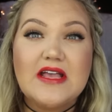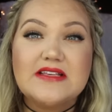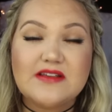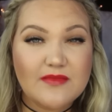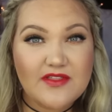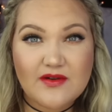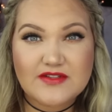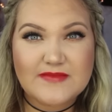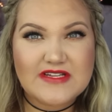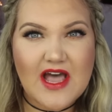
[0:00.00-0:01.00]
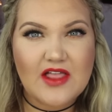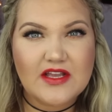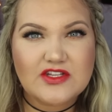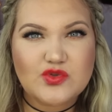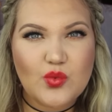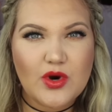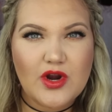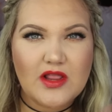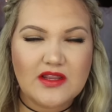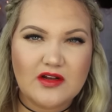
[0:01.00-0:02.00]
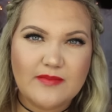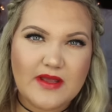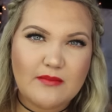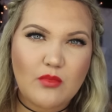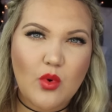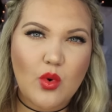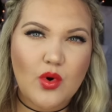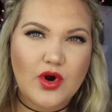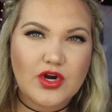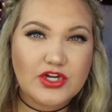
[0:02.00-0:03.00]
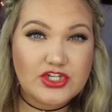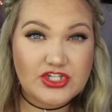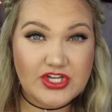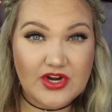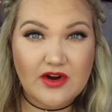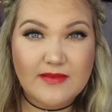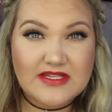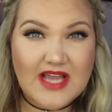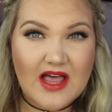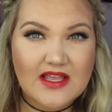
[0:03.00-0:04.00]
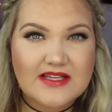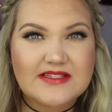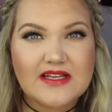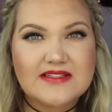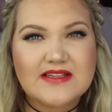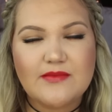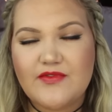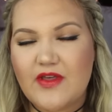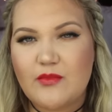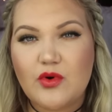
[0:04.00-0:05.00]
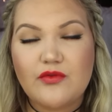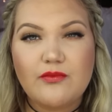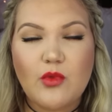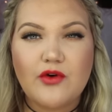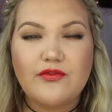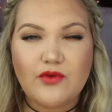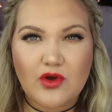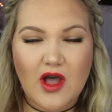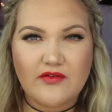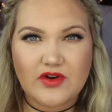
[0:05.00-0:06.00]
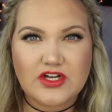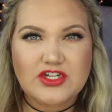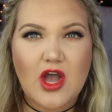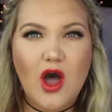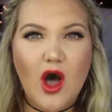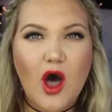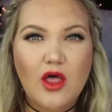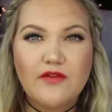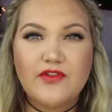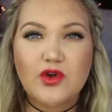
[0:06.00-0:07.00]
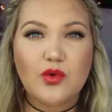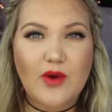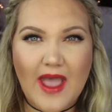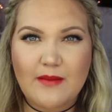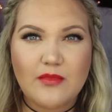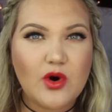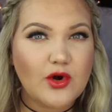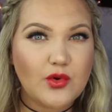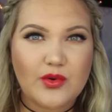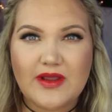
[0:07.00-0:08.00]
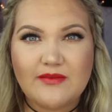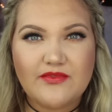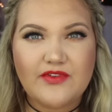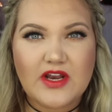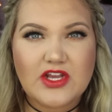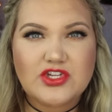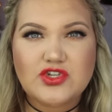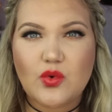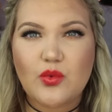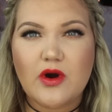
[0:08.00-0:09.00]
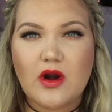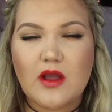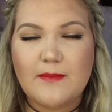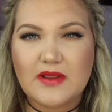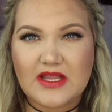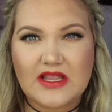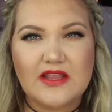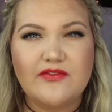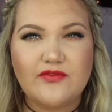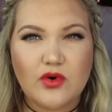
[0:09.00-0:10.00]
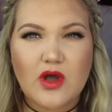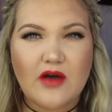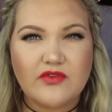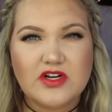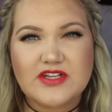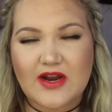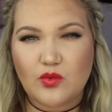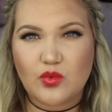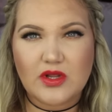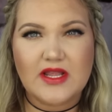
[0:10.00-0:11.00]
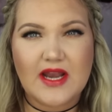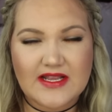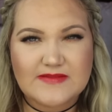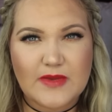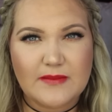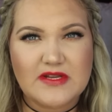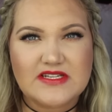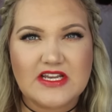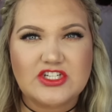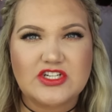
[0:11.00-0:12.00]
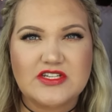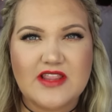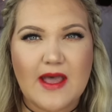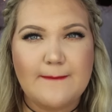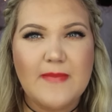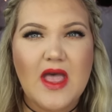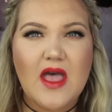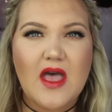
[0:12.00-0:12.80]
some of those metallics were a little bit more sheer metallics, and some of them were more full coverage. All of the creme or cream finish were completely full coverage, had really nice pigmentation to them.